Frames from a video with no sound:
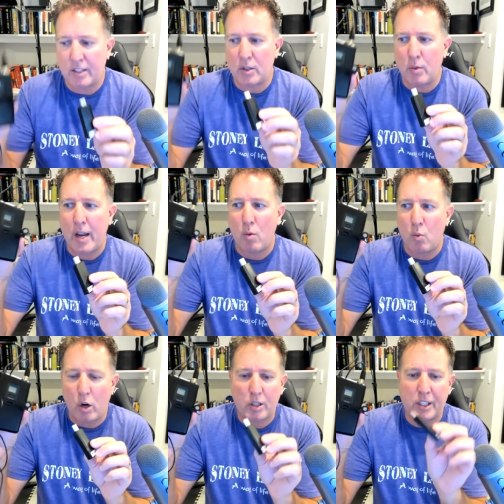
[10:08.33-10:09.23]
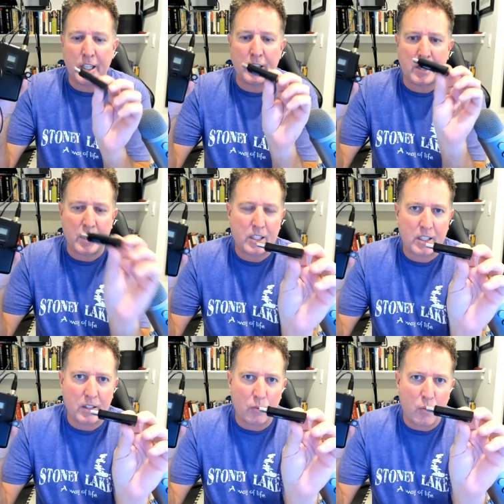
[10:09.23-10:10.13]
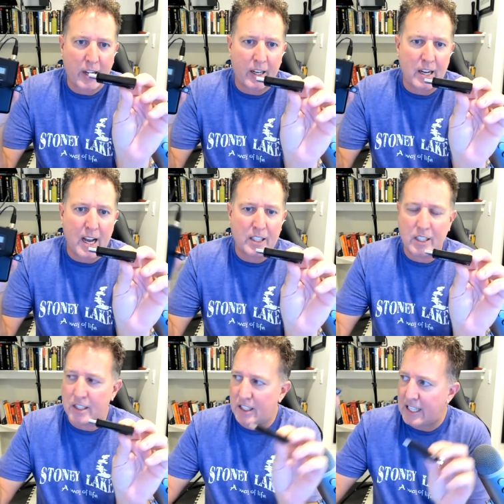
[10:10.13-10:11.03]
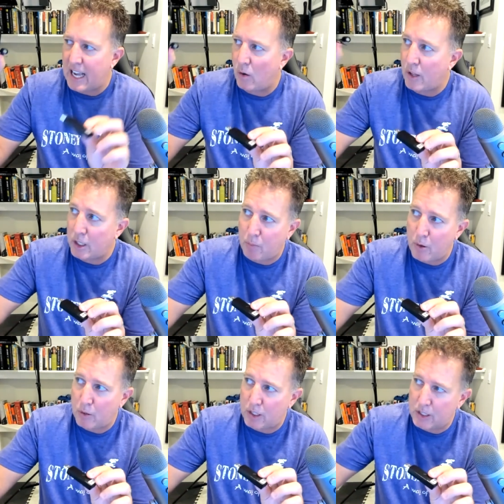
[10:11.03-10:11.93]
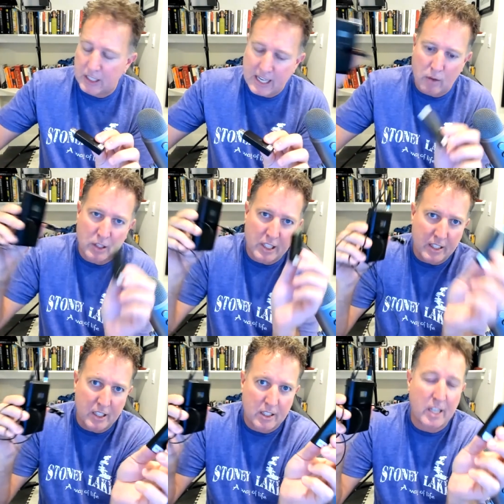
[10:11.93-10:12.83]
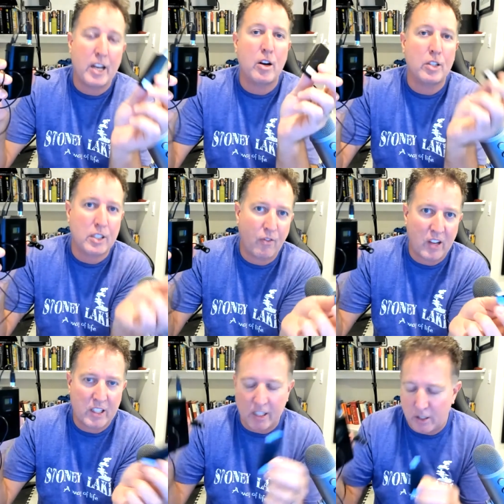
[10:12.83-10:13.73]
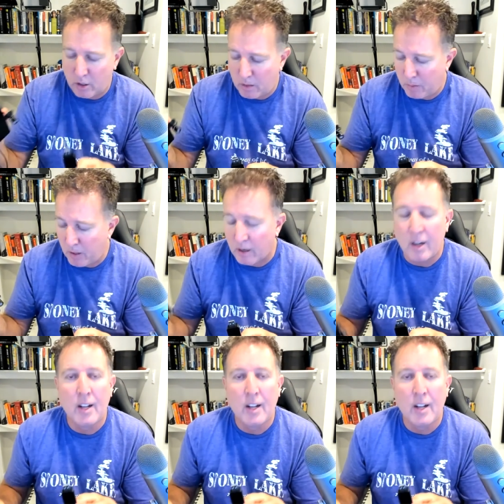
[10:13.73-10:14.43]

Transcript: Because the way it works is this recognizes the sound, this produces the sound, sends it to here, feeds it into your computer.